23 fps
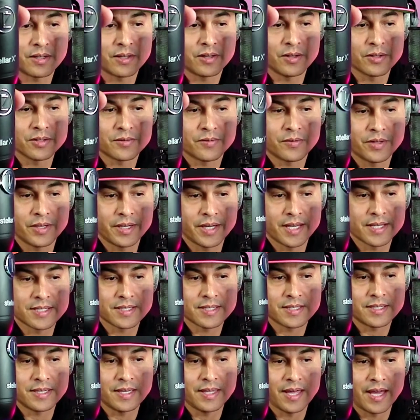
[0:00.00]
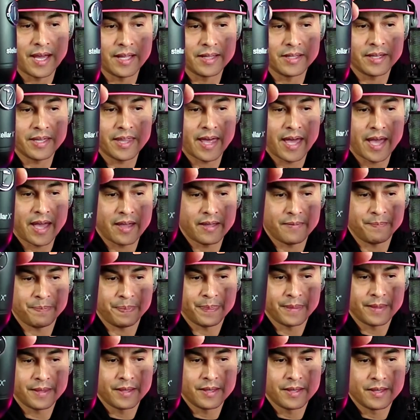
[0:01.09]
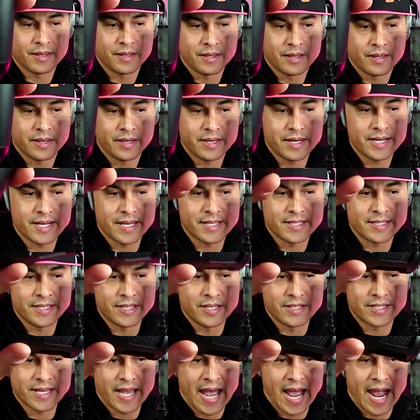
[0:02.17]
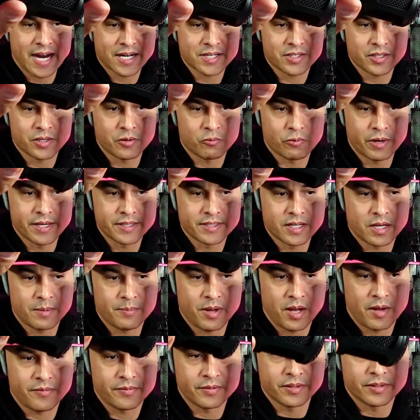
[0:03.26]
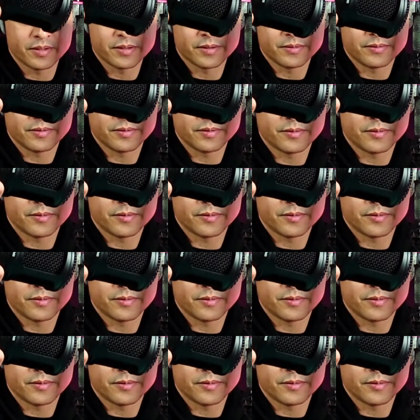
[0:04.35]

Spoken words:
and close for you guys to see that. Look at that. It's actually raised up off the